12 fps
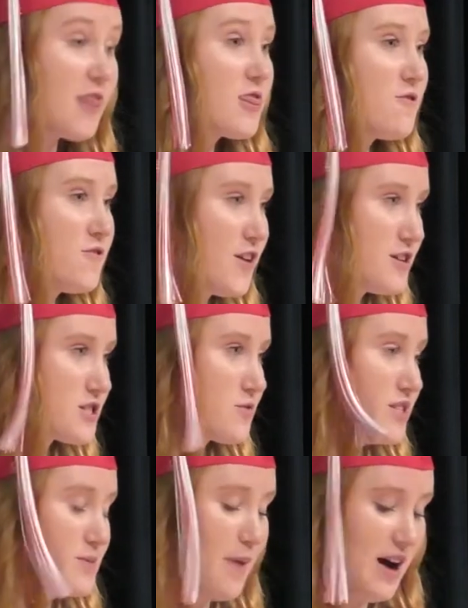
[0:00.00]
The first
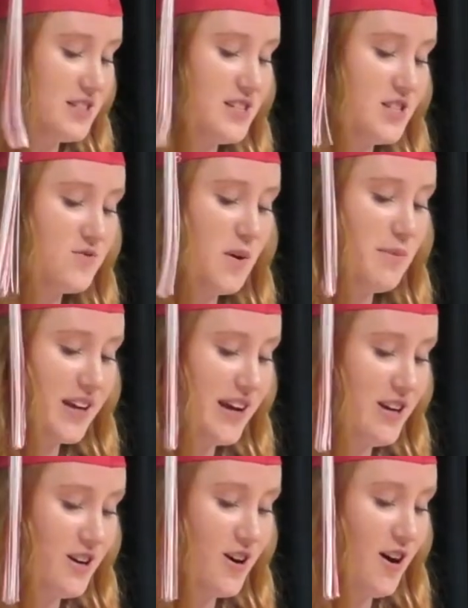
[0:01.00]
responses from the
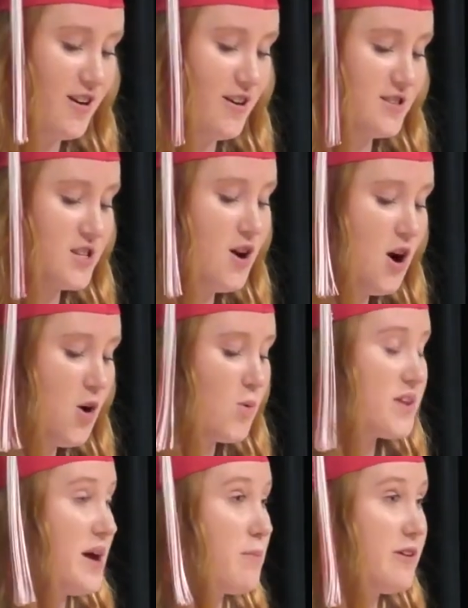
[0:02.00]
kindergartners
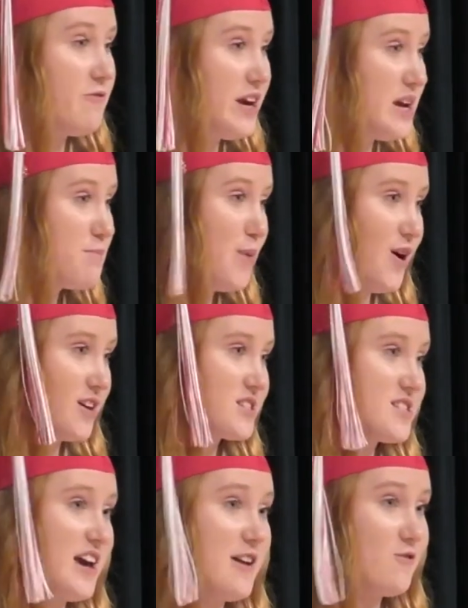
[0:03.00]
were that we read books
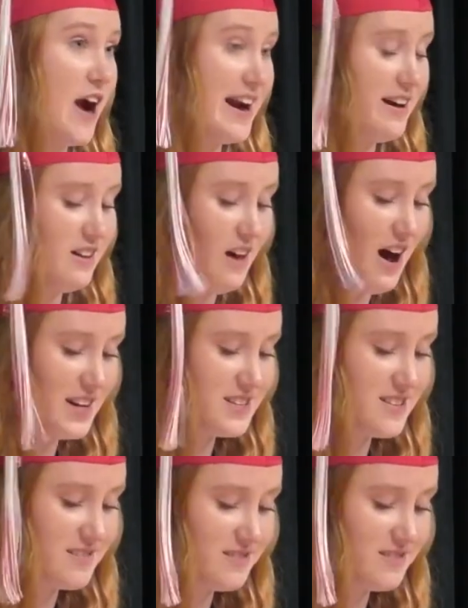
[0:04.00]
and write a lot.